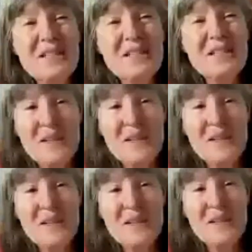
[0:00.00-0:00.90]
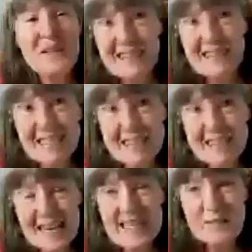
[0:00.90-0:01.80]
because
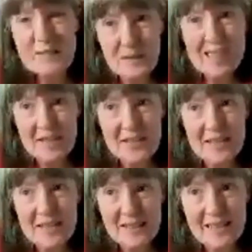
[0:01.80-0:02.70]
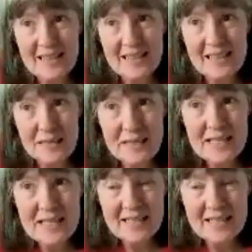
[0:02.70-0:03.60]
Kenny's really starting to come
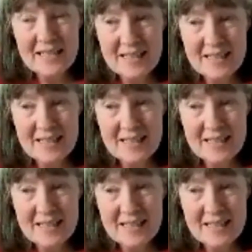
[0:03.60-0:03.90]
into this